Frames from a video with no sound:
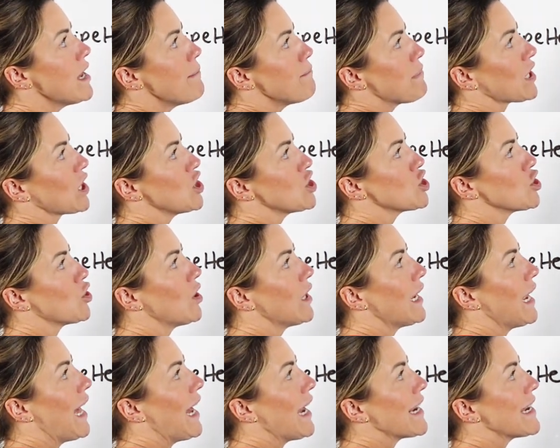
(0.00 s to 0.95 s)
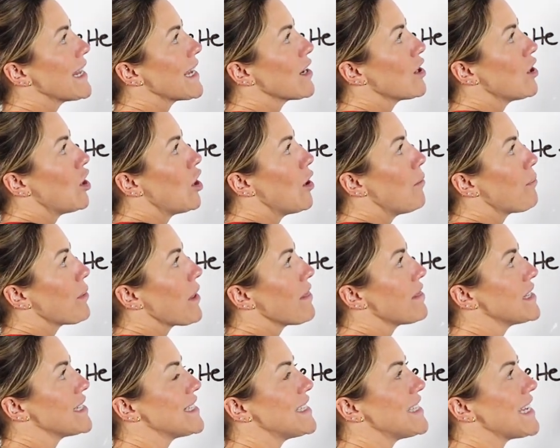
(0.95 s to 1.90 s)
because you're lining up
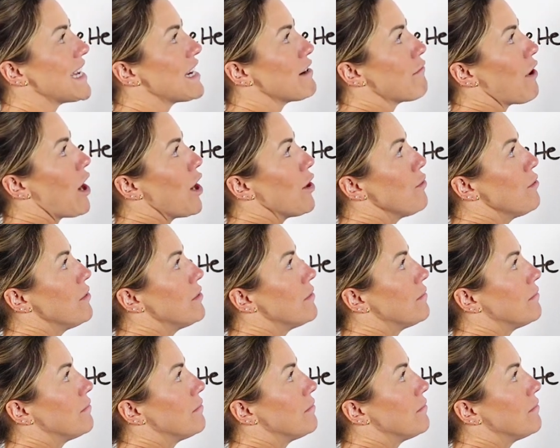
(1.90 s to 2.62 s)
the zero,